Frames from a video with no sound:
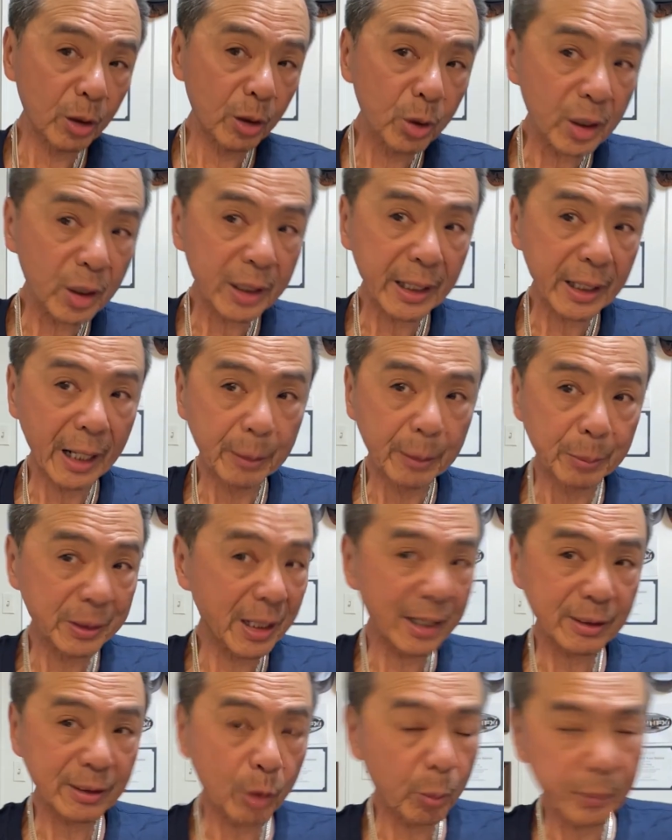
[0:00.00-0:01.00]
to look at it, but
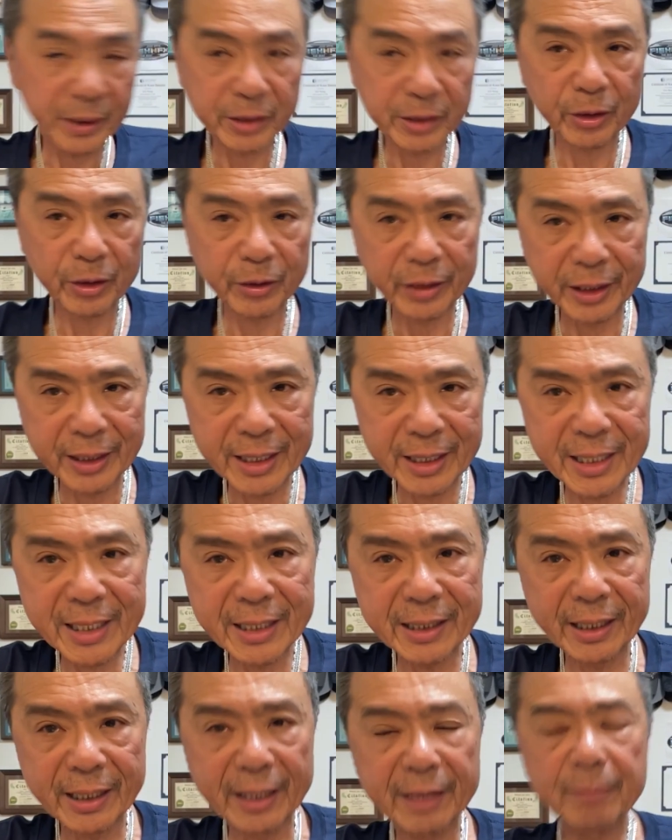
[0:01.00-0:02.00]
that don't mean they're going to
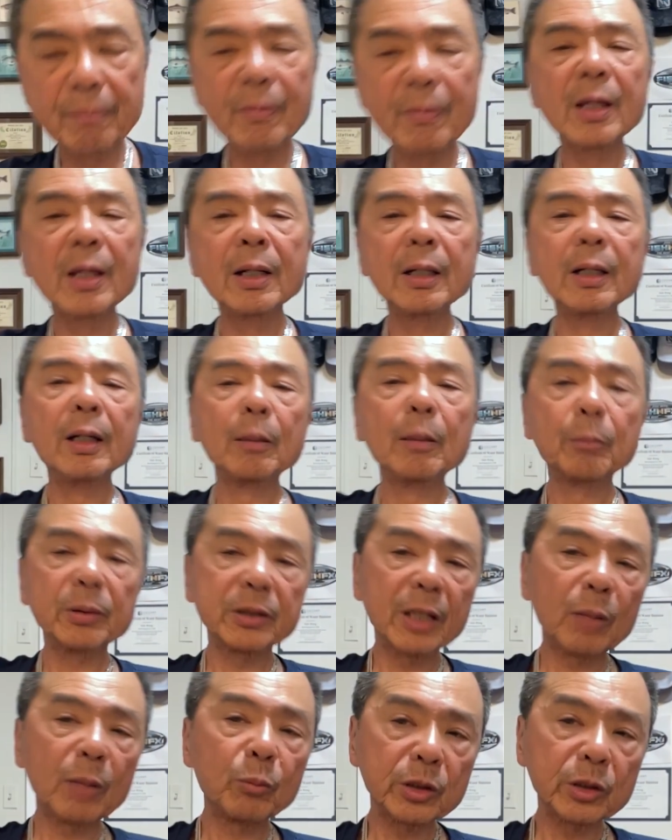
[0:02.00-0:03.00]
eat it.
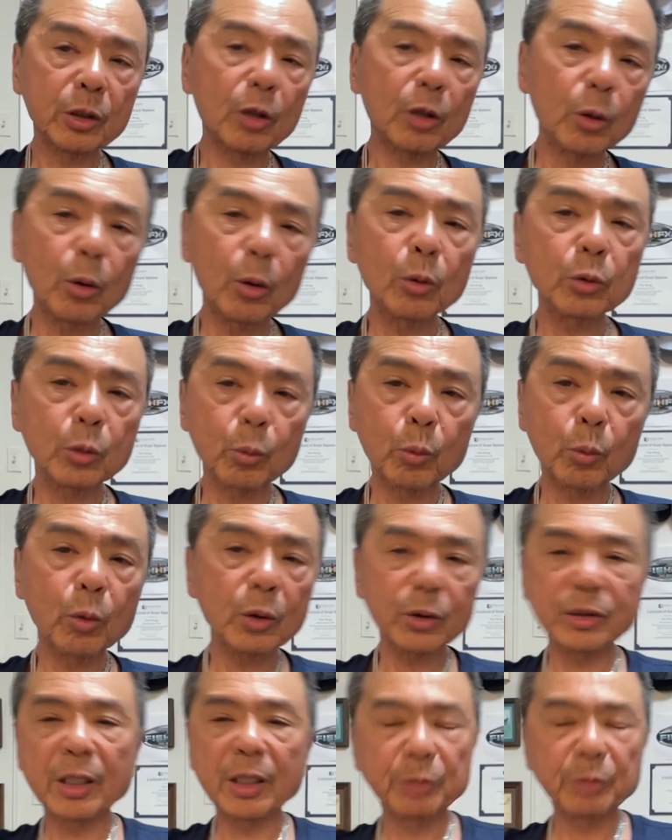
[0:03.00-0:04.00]
But then with the colder
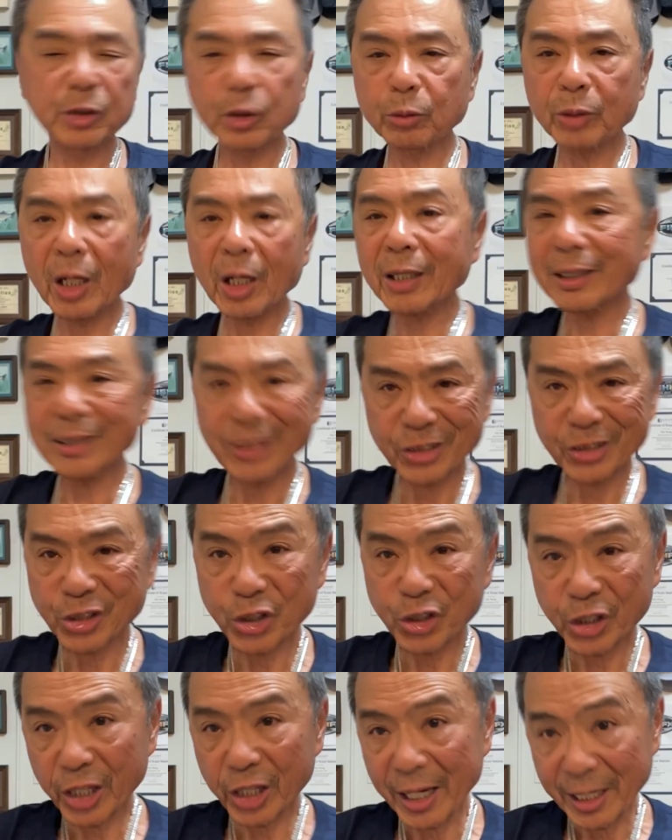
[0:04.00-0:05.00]
water temps, they're not going to
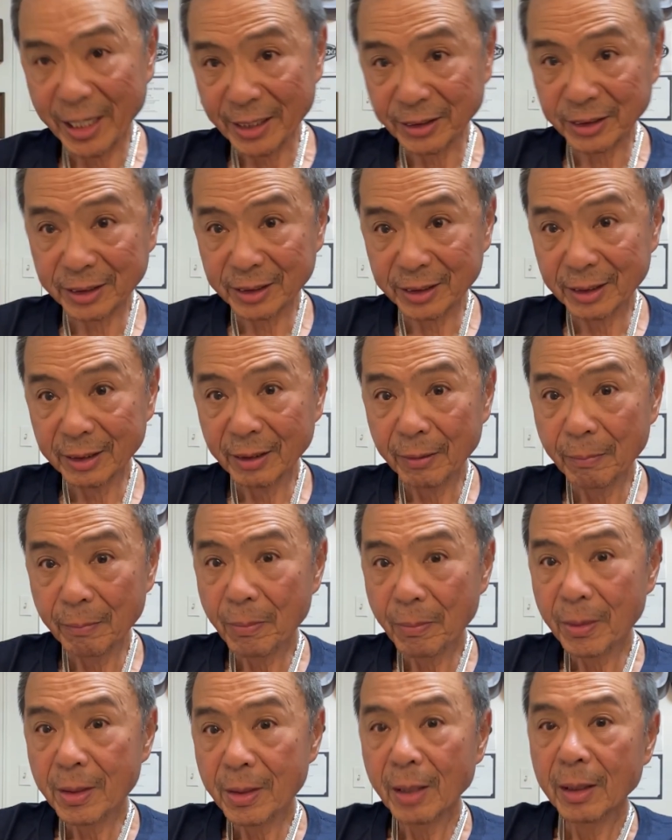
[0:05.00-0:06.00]
chase.
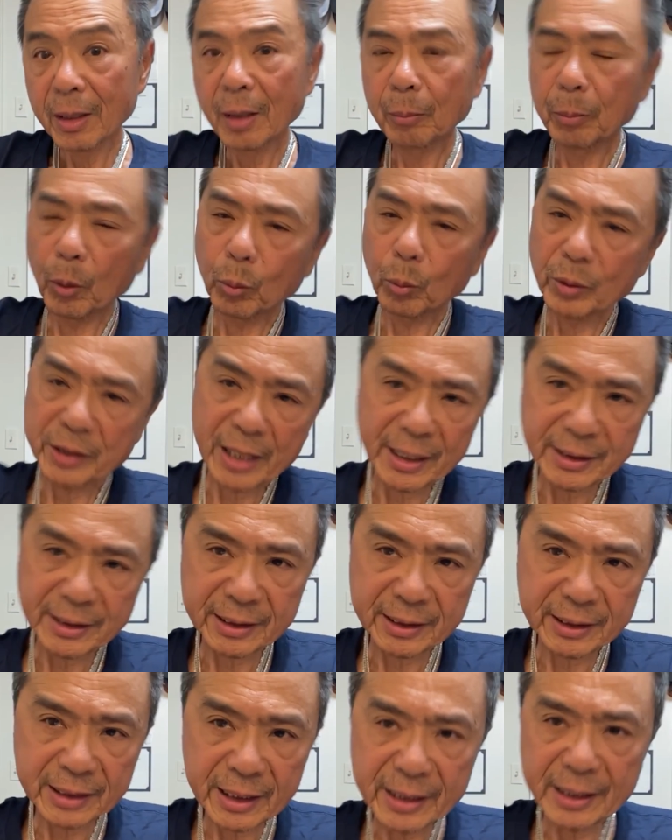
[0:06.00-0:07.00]
But when they
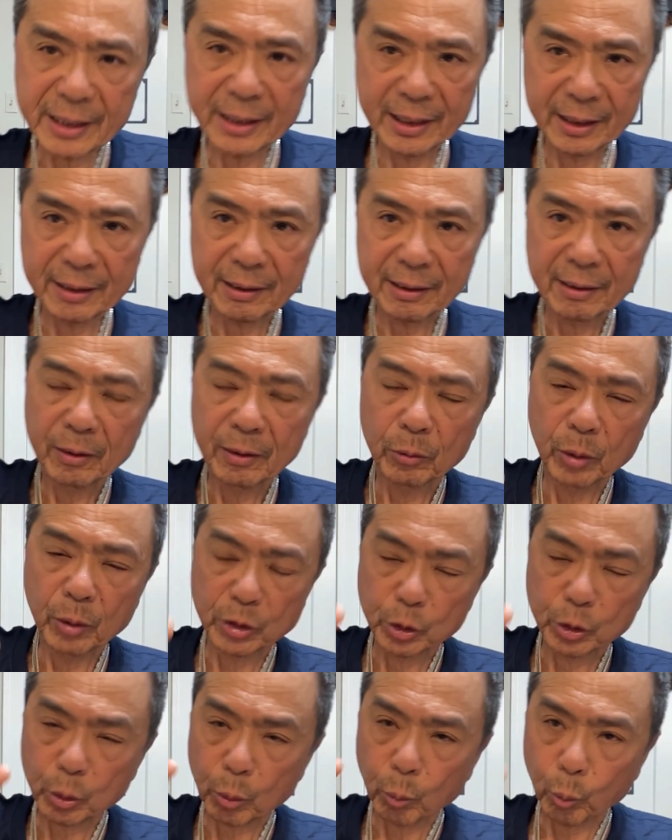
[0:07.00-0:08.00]
see it,
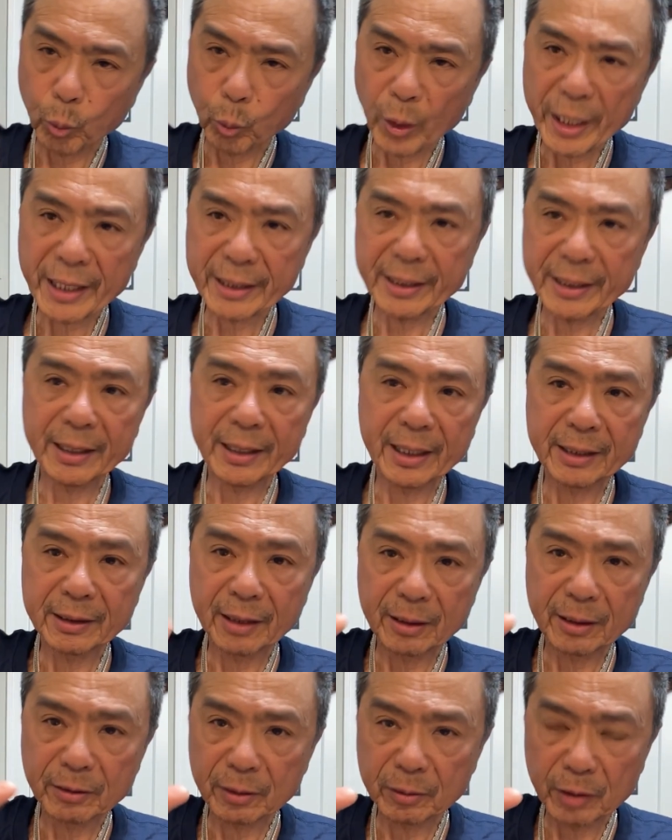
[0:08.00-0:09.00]
when you're waiting
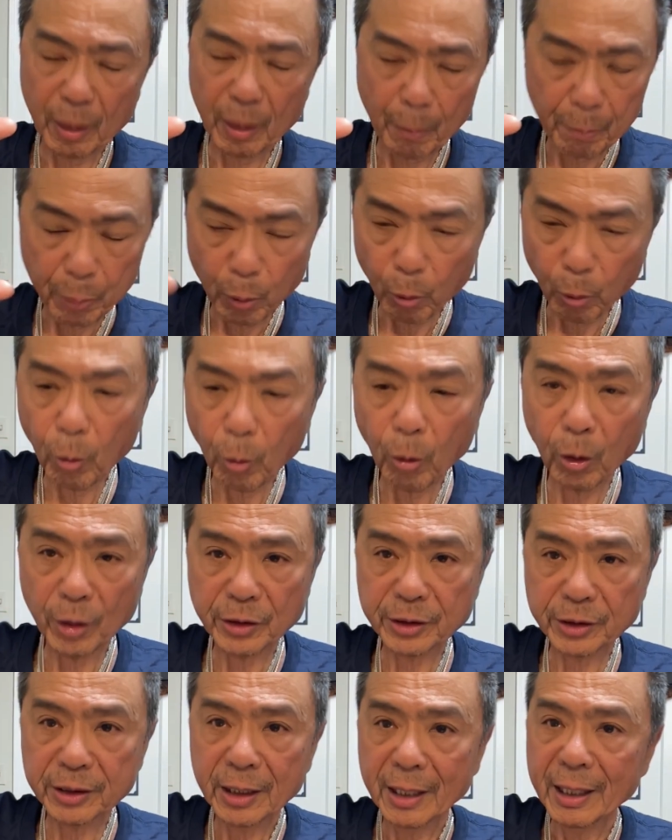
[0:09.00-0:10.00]
and the
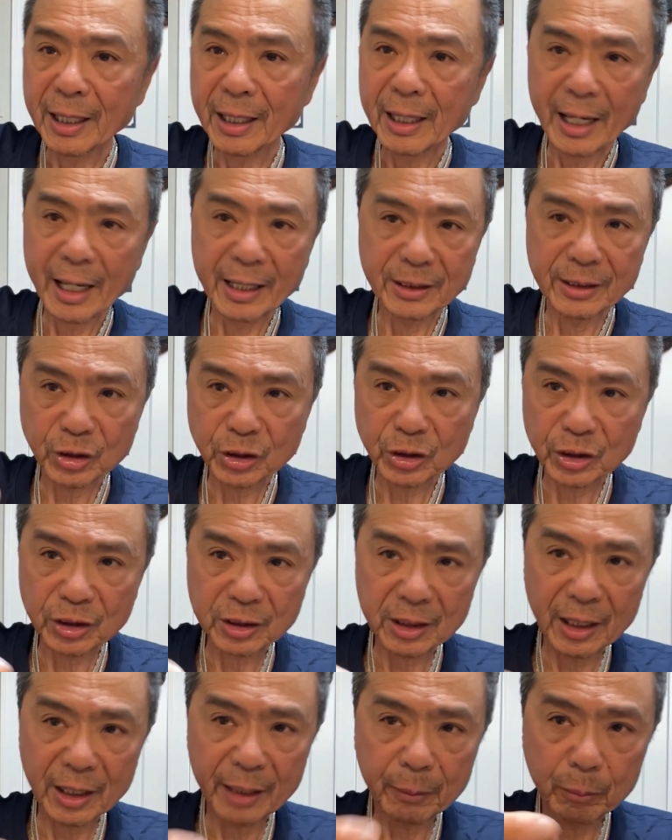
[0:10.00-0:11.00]
pause, and it's
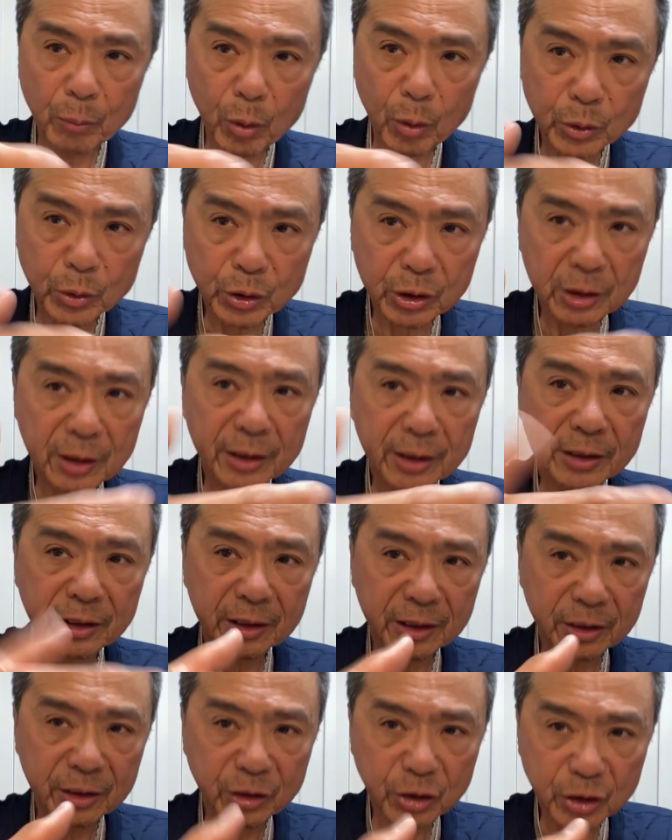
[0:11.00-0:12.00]
just like motionless
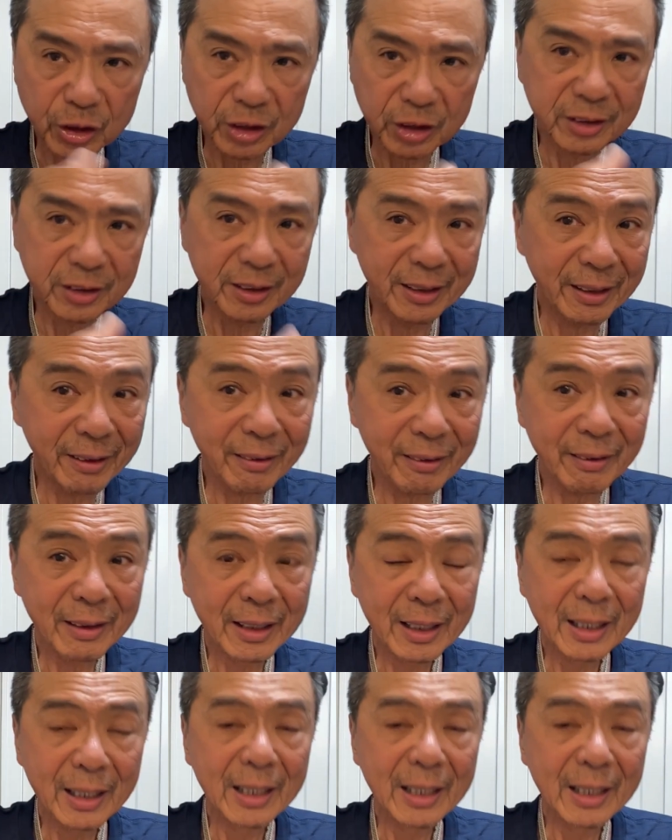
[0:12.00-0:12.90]
and it's just there,